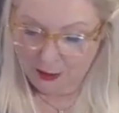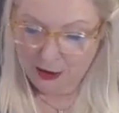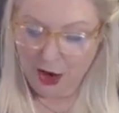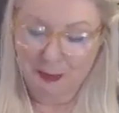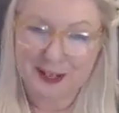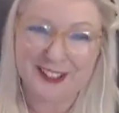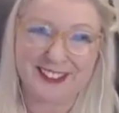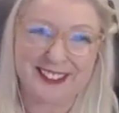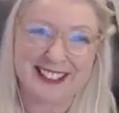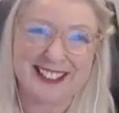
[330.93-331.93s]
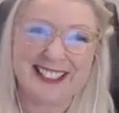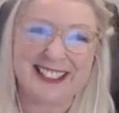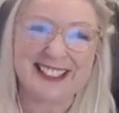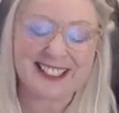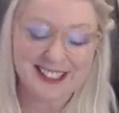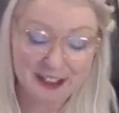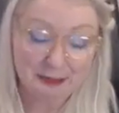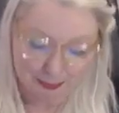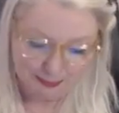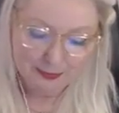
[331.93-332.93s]
topics and ideas.
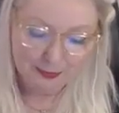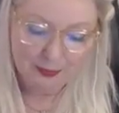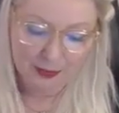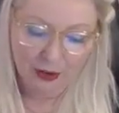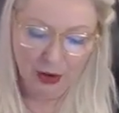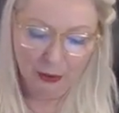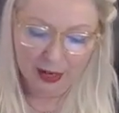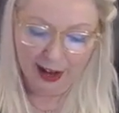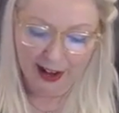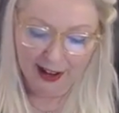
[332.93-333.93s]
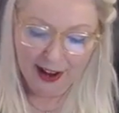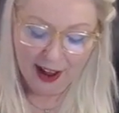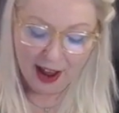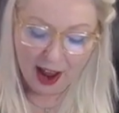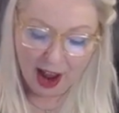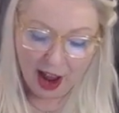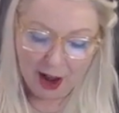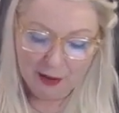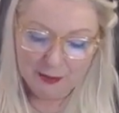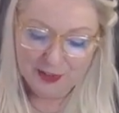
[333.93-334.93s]
Okay.
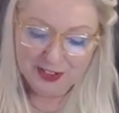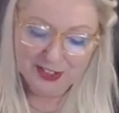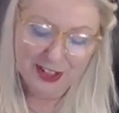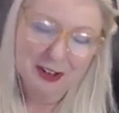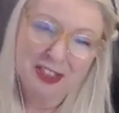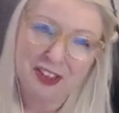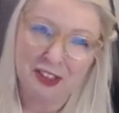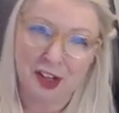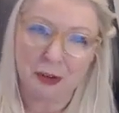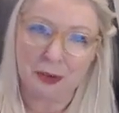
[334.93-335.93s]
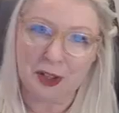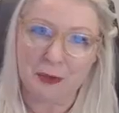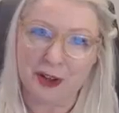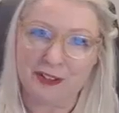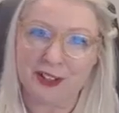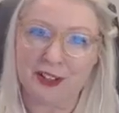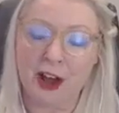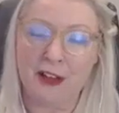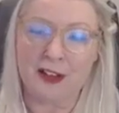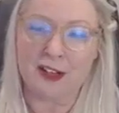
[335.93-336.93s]
The second thing that I really want to
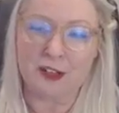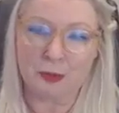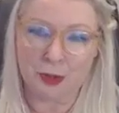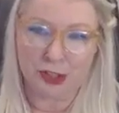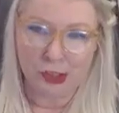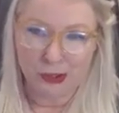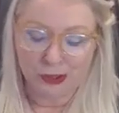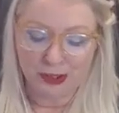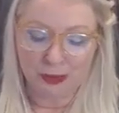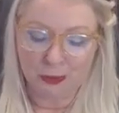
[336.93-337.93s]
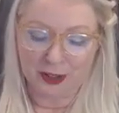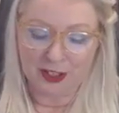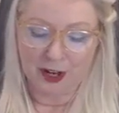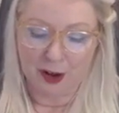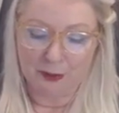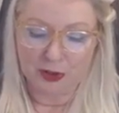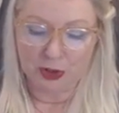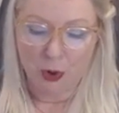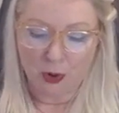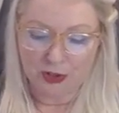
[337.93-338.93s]
acknowledge, particularly when it comes
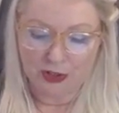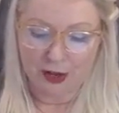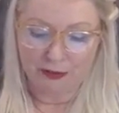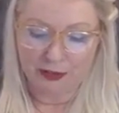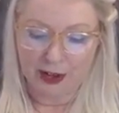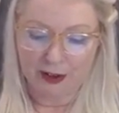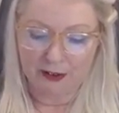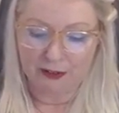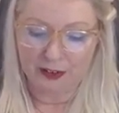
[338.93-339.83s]
to whole self-love,